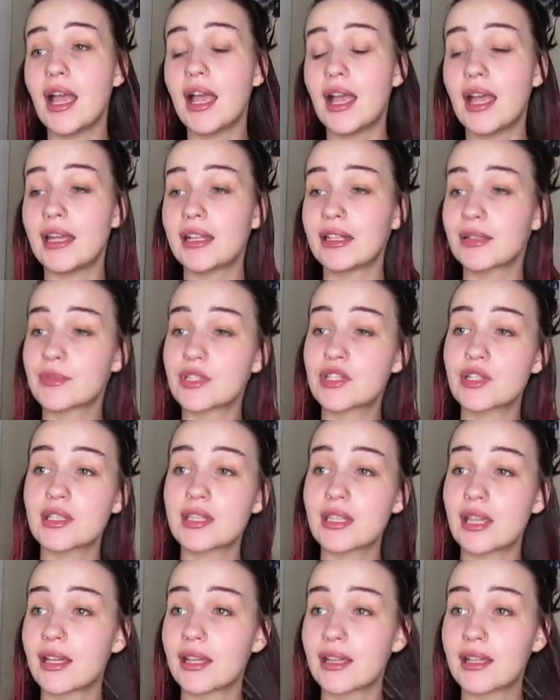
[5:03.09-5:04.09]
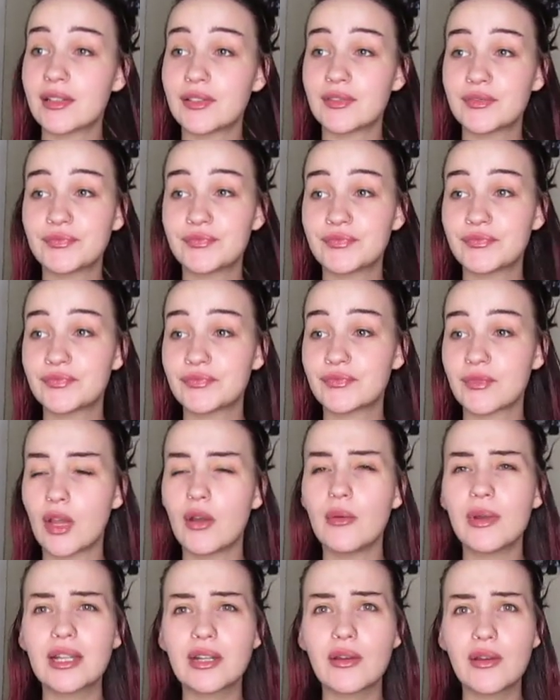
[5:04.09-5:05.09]
And it was just like, oh
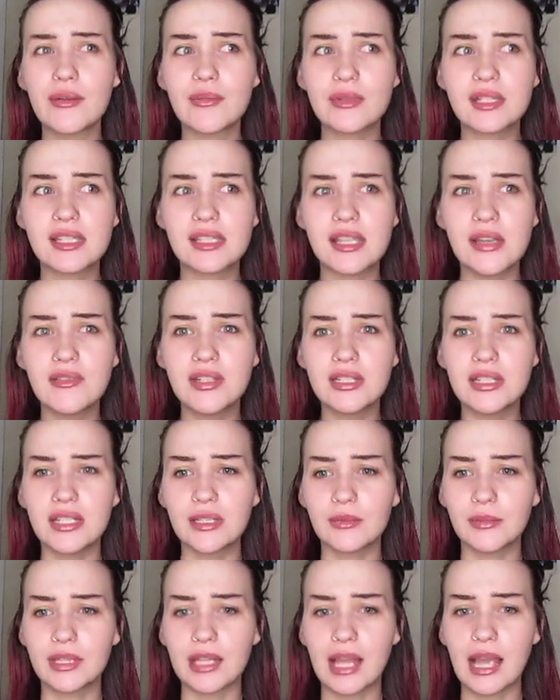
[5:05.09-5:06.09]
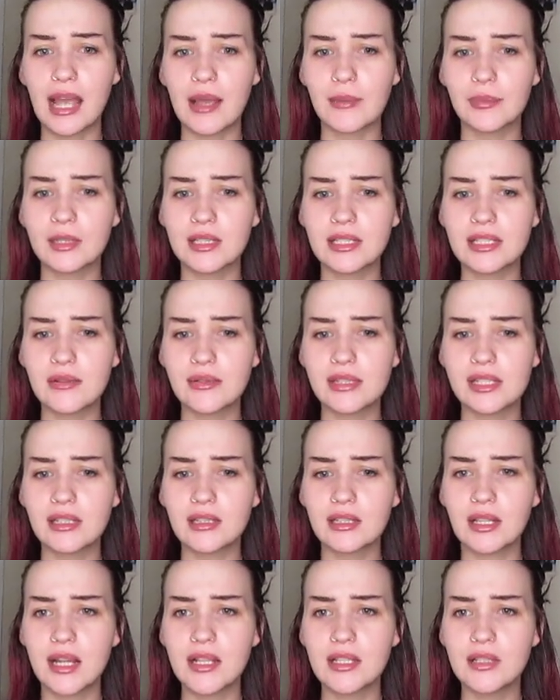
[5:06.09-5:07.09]
wait, no, I was 17 when that happened because I was still
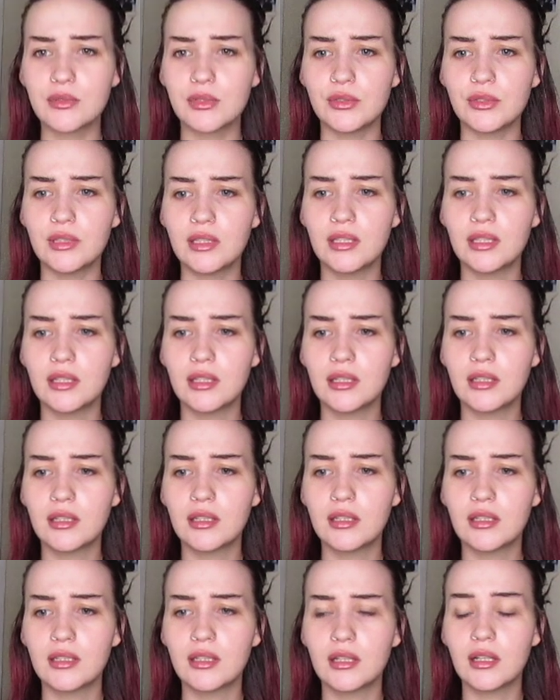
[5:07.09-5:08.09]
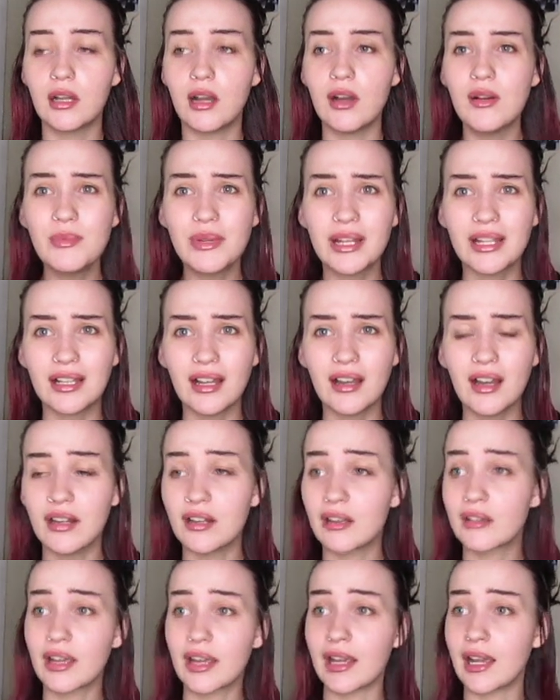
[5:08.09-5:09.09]
in high school. Oh my god.
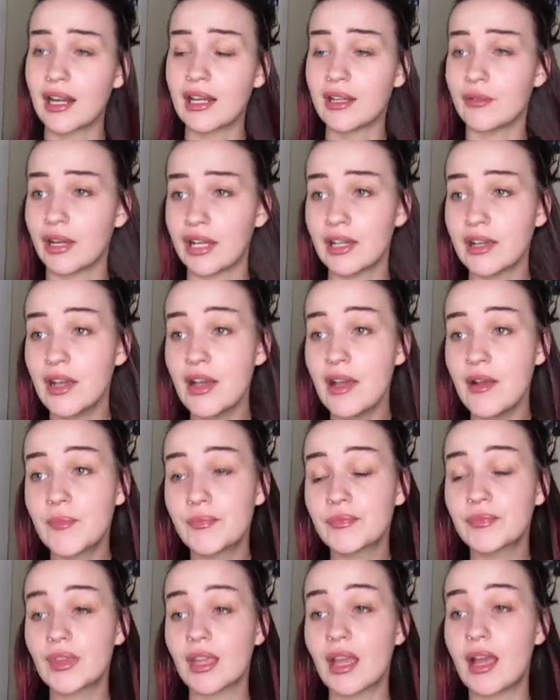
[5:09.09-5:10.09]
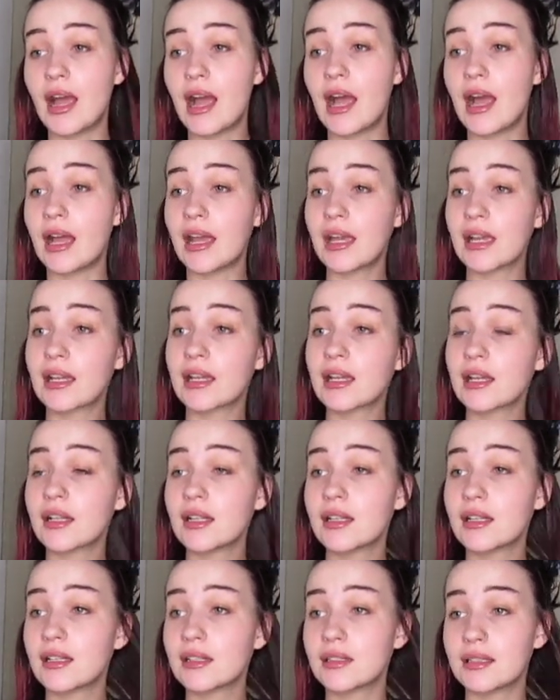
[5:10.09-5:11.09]
Okay, anyway.
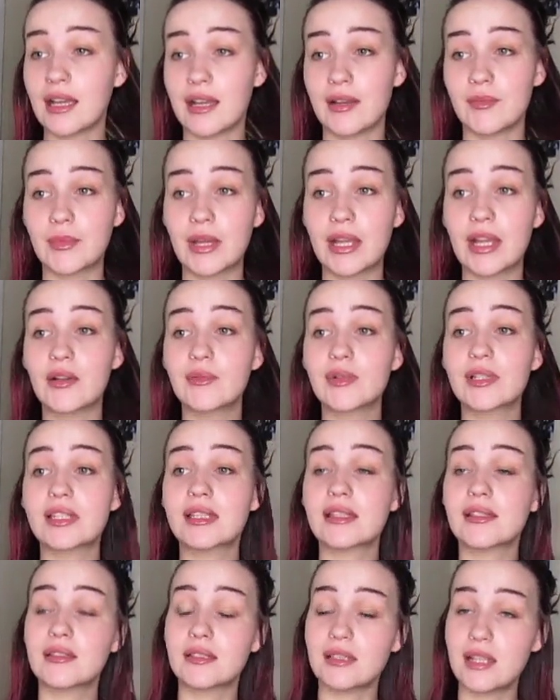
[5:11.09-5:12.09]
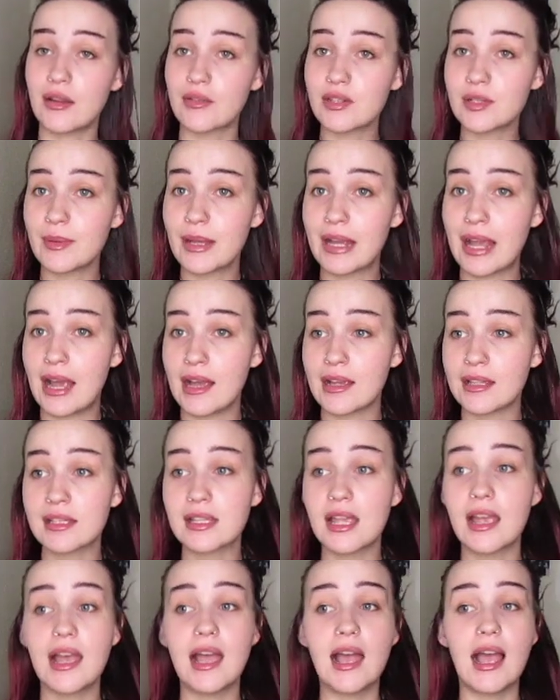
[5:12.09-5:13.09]
My hair was down to my ass,
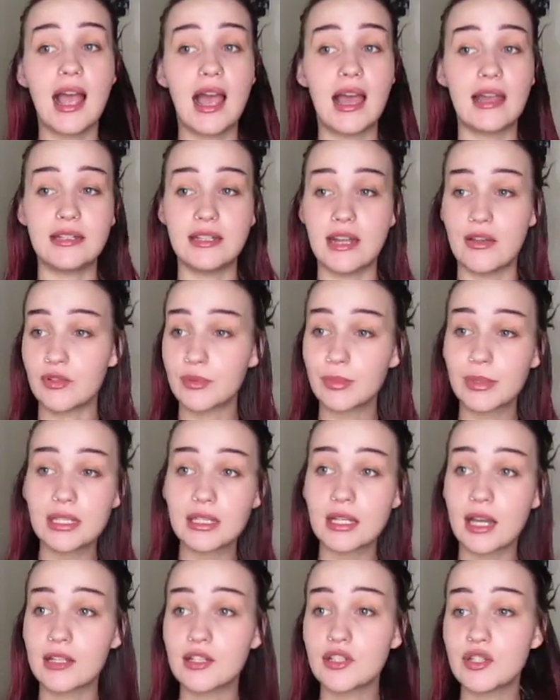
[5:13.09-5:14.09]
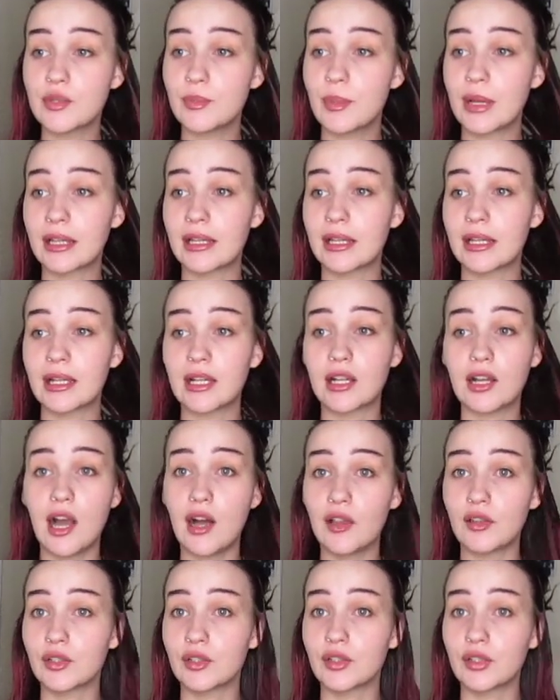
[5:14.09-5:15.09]
had never been touched by like
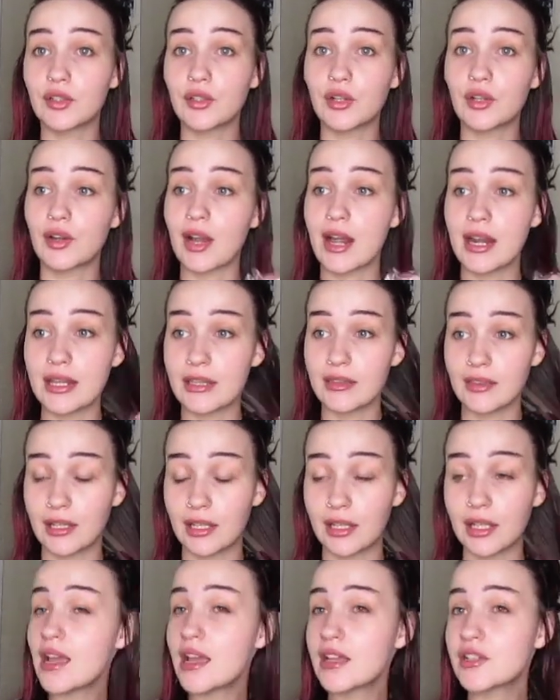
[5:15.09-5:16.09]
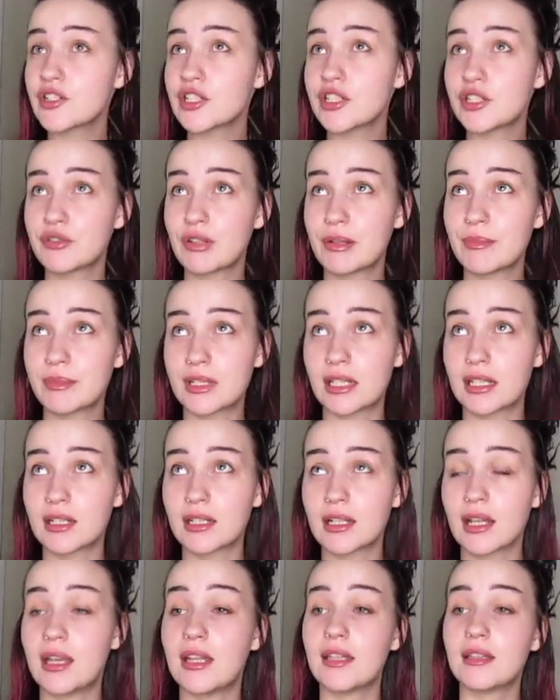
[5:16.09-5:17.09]
color or anything. And she trimmed it
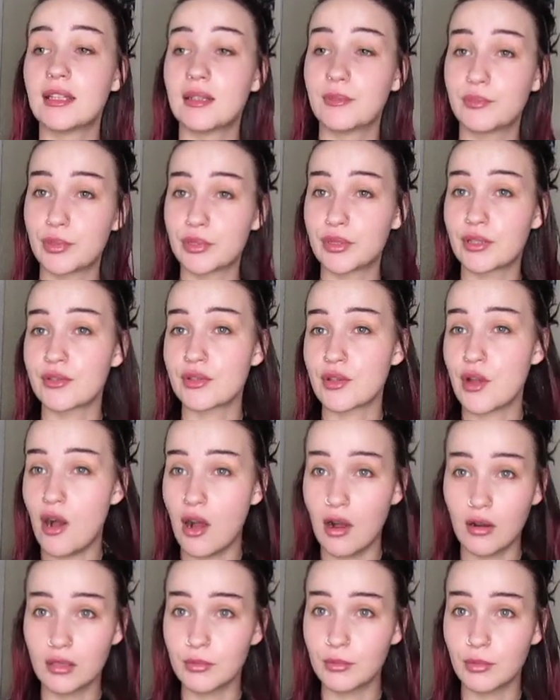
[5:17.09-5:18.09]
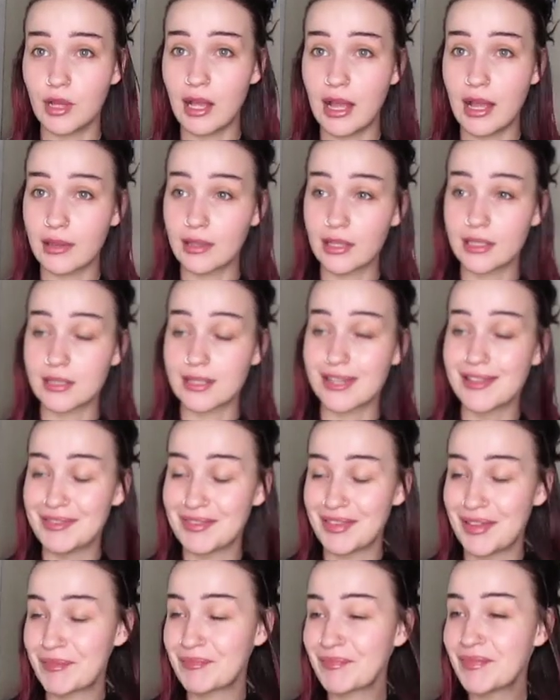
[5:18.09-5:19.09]
and then put those horrible highlights in
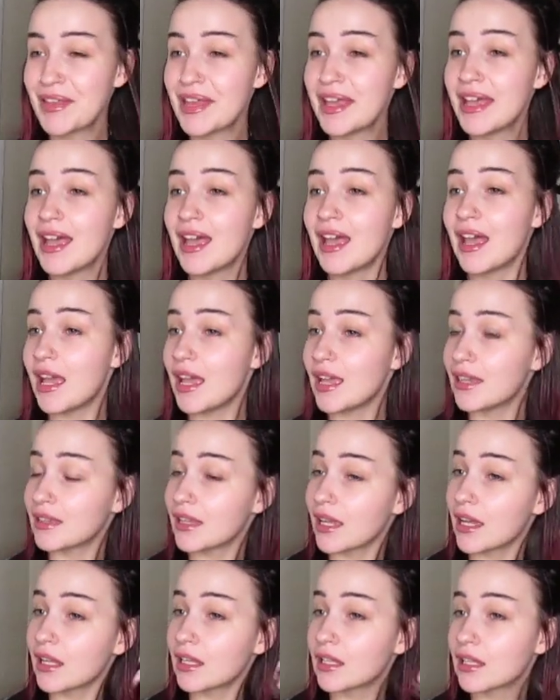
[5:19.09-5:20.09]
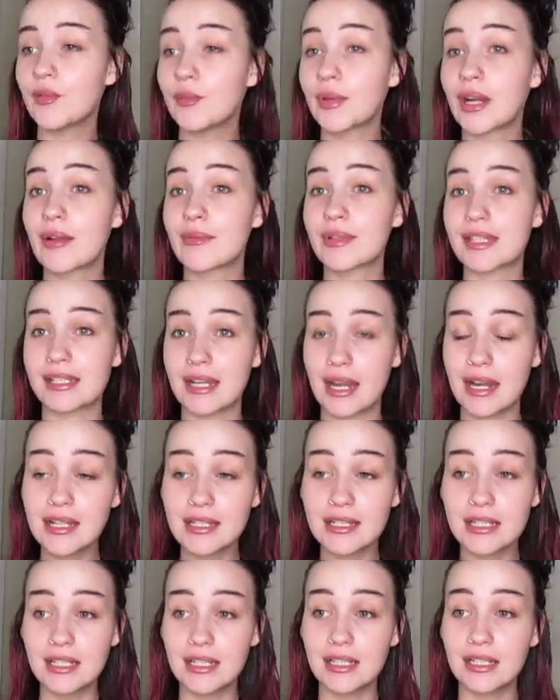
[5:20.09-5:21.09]
them. And then when I was
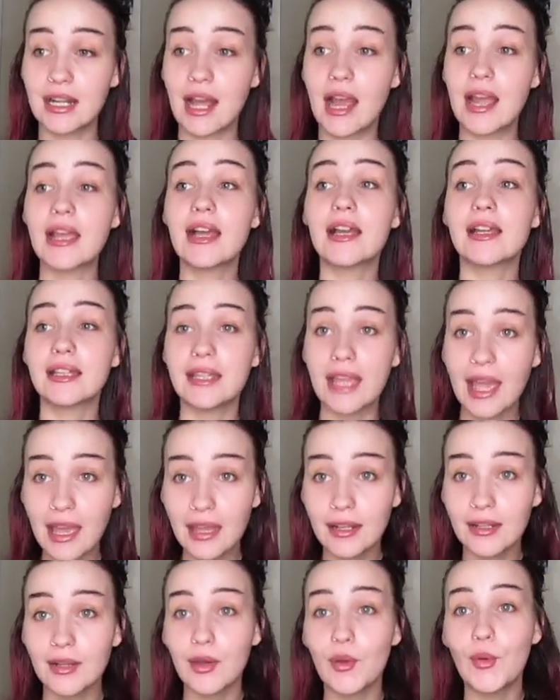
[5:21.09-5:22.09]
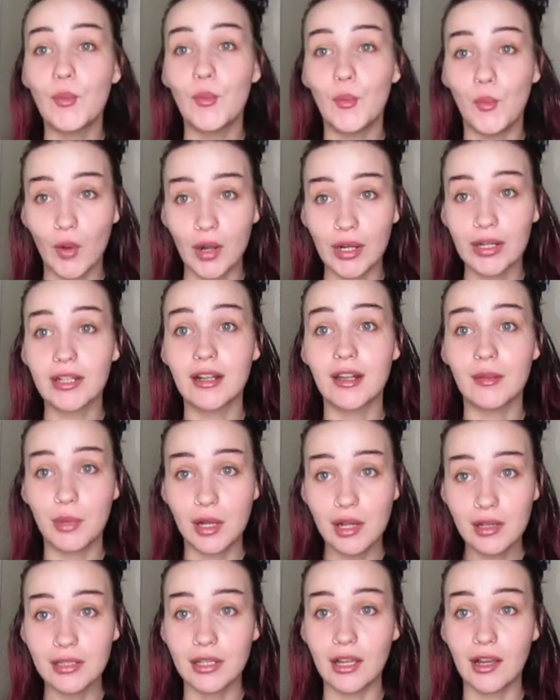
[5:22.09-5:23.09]
19, I again wanted a
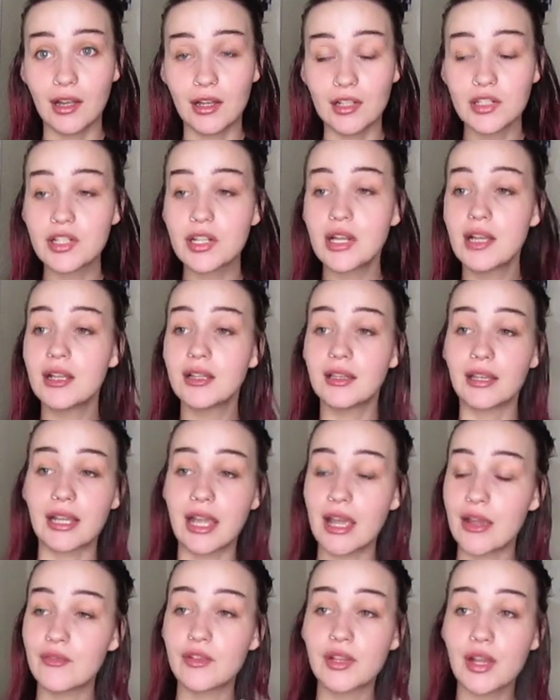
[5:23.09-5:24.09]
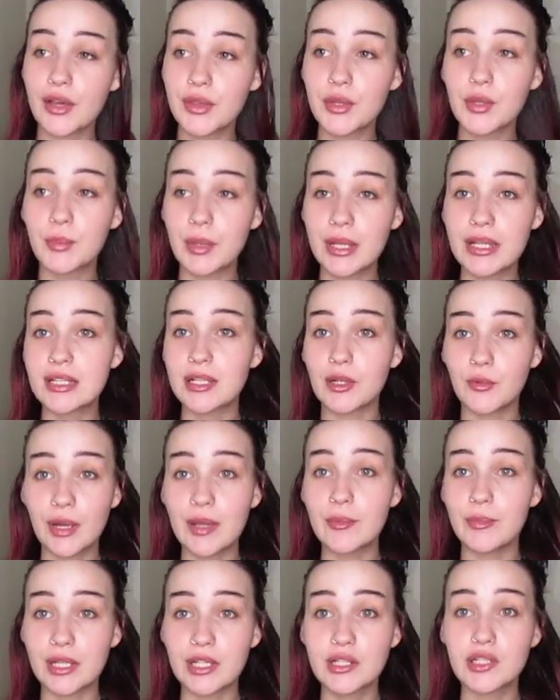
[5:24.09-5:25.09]
balayage like every other basic
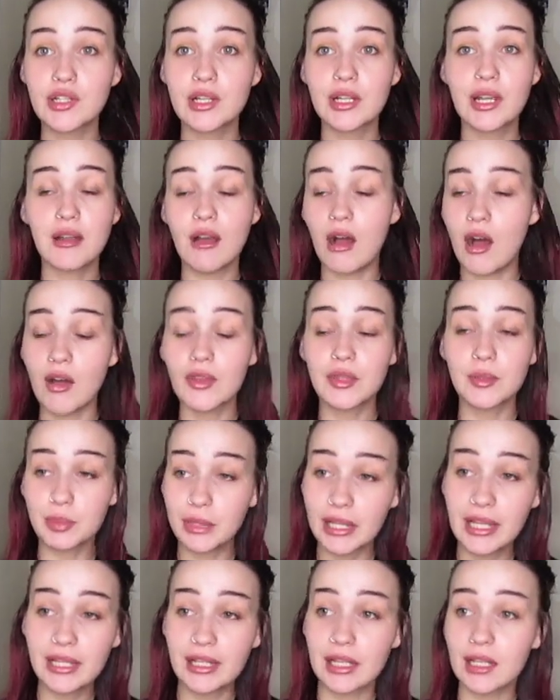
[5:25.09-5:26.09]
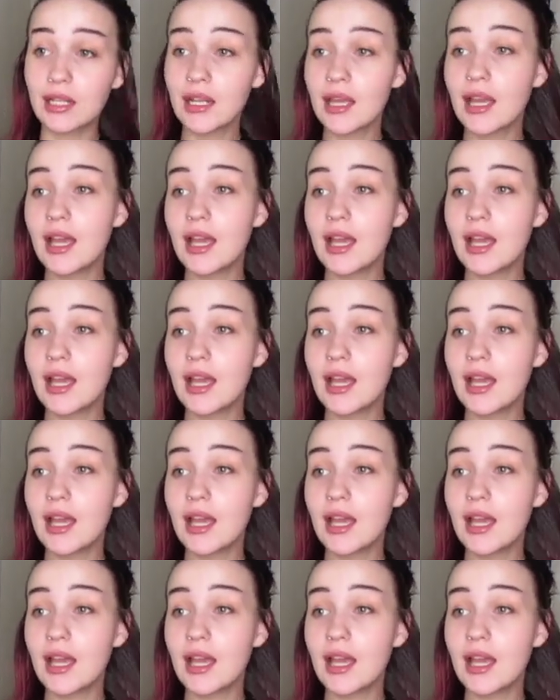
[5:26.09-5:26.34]
white bitch on the planet.